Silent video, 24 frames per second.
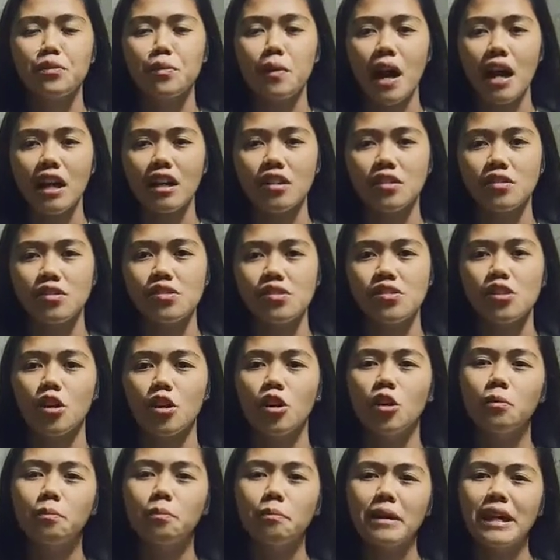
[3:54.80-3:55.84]
raccoons
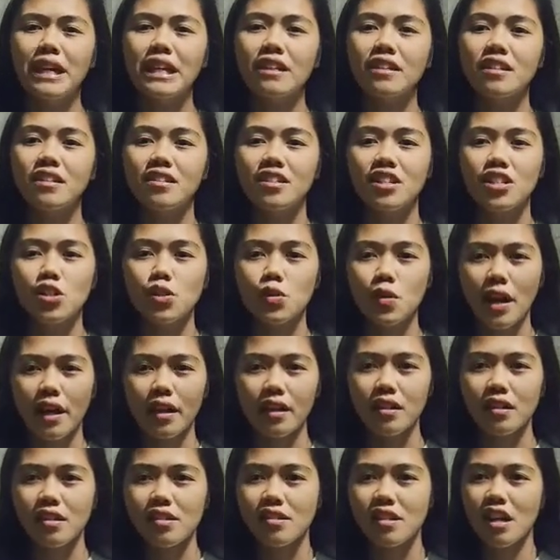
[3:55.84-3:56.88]
all made the trek
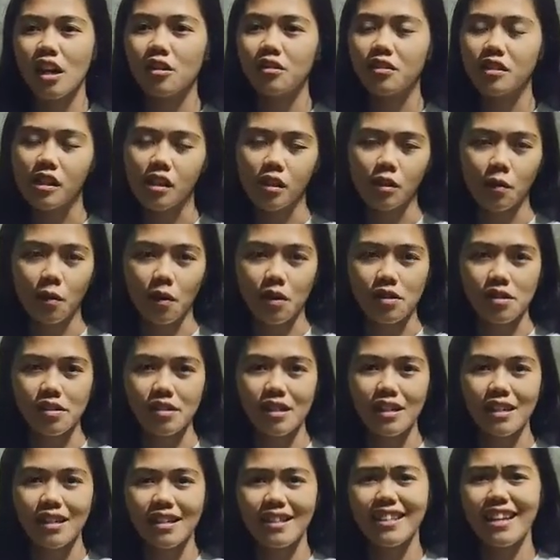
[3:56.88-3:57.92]
south across
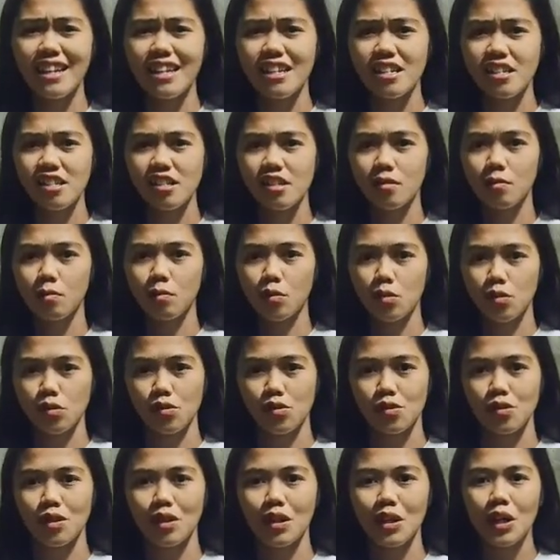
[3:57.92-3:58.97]
the
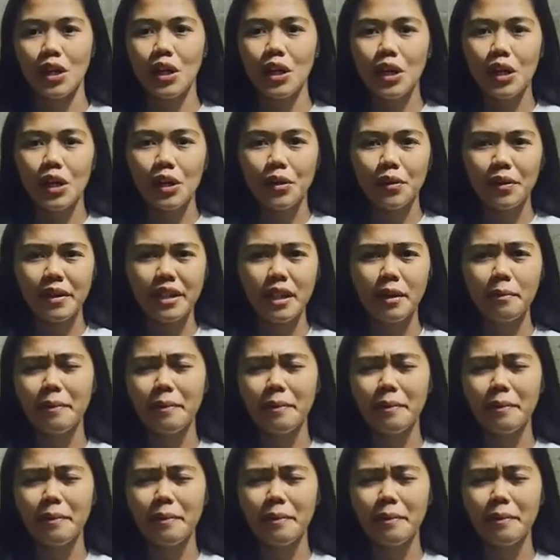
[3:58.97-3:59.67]
isthmus. When the